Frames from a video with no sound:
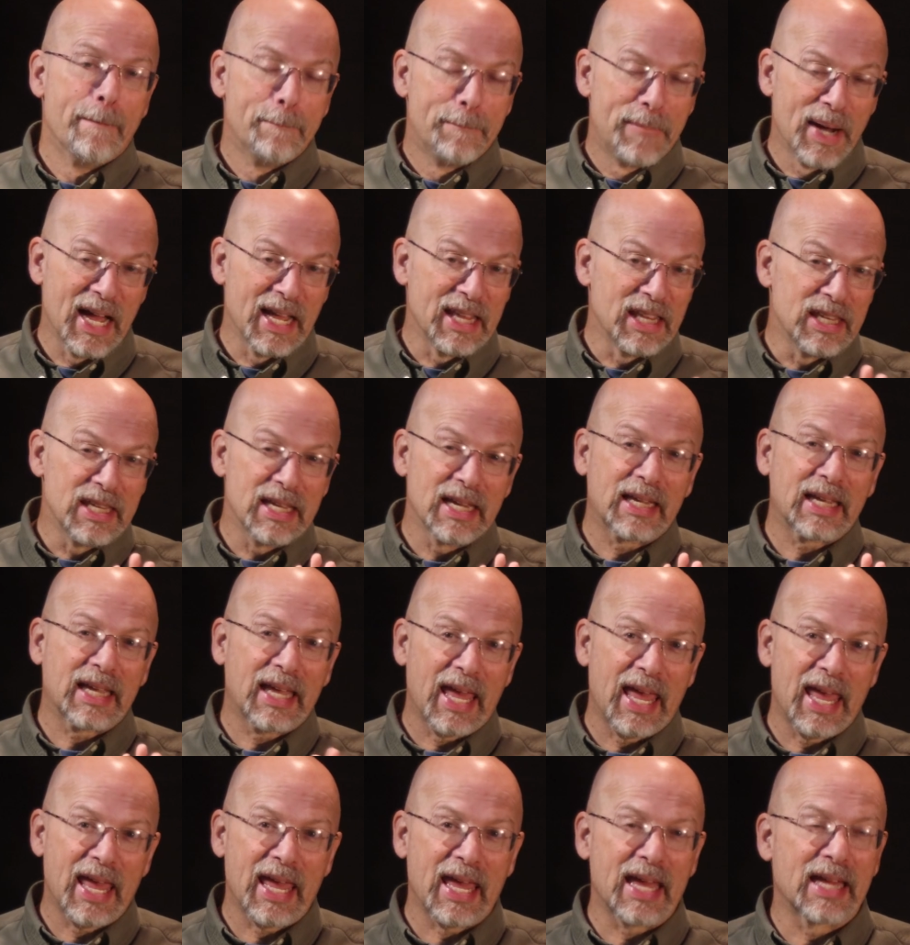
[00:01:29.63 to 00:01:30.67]
But you
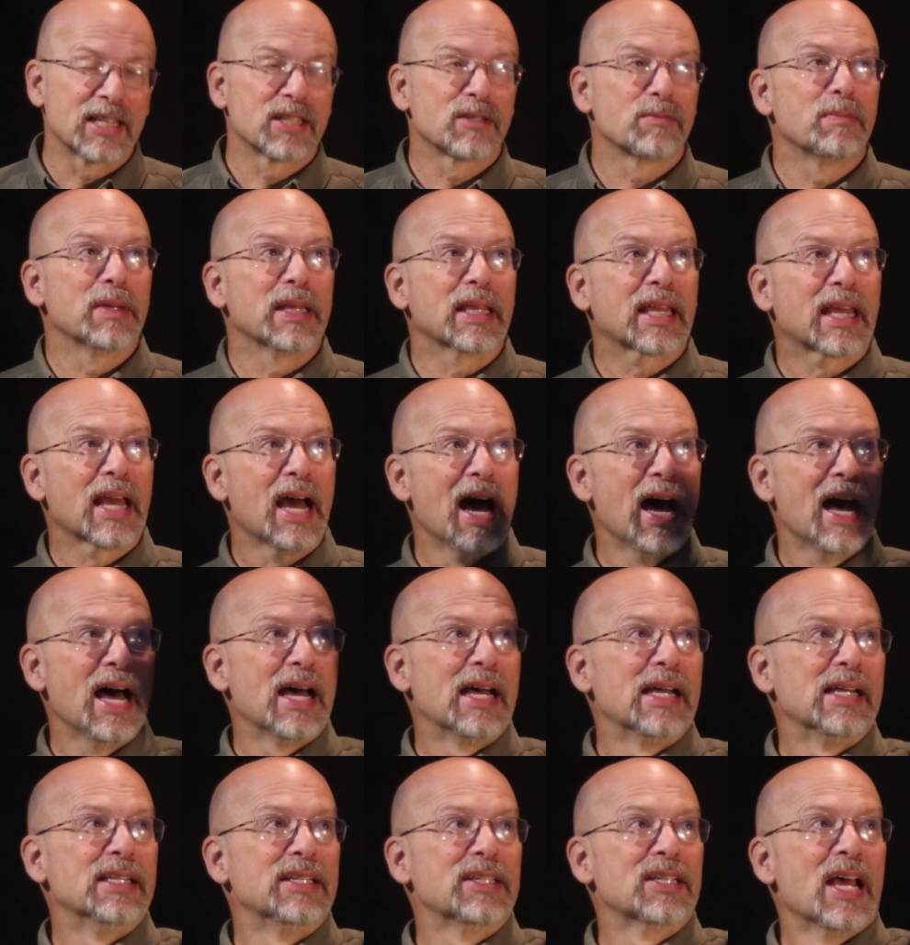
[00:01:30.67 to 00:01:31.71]
can't,
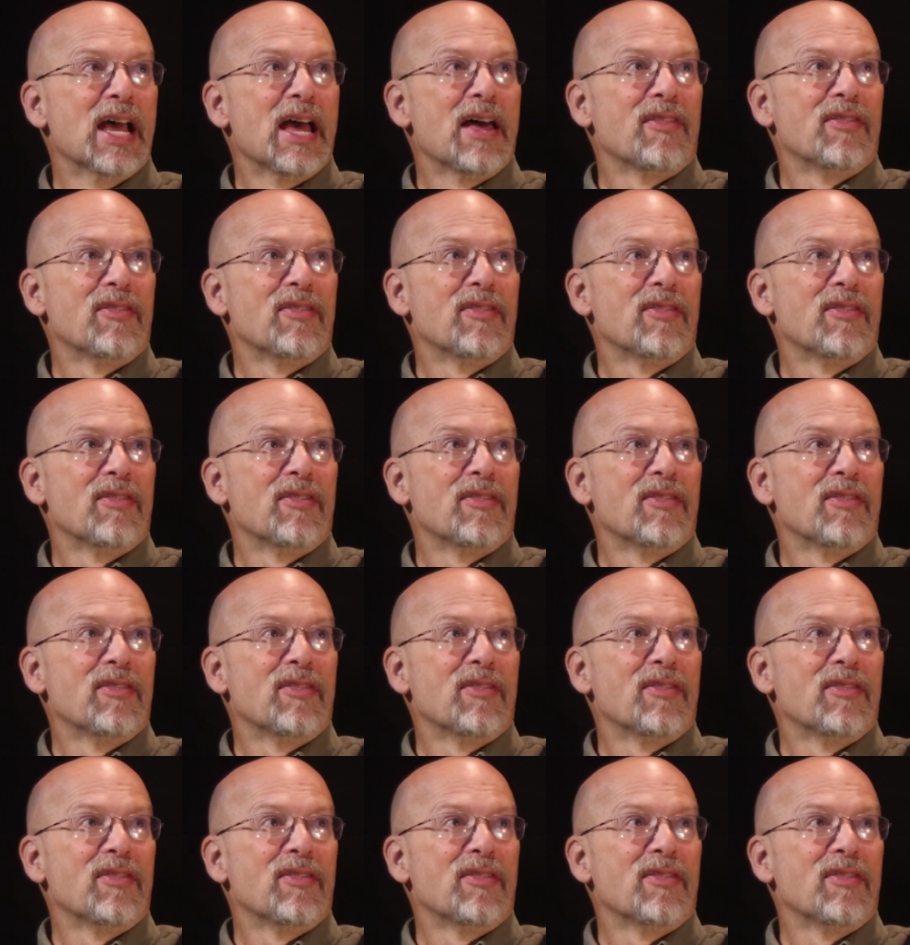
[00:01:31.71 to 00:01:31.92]
because